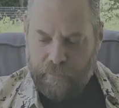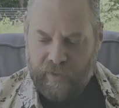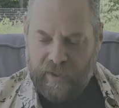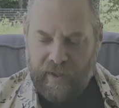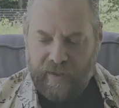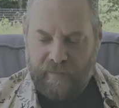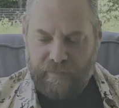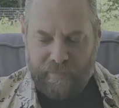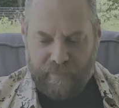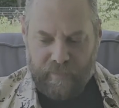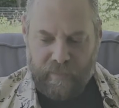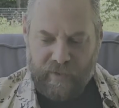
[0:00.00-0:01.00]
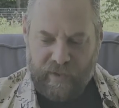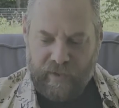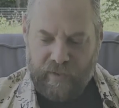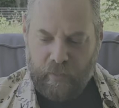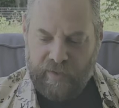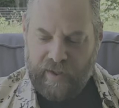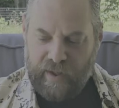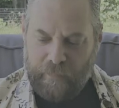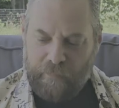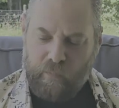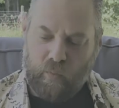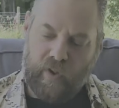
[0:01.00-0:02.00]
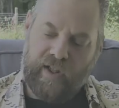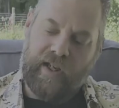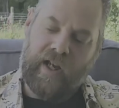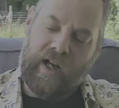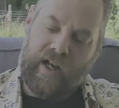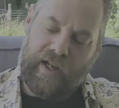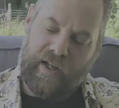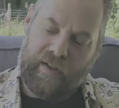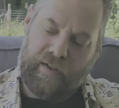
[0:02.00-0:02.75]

kind of deal with the really high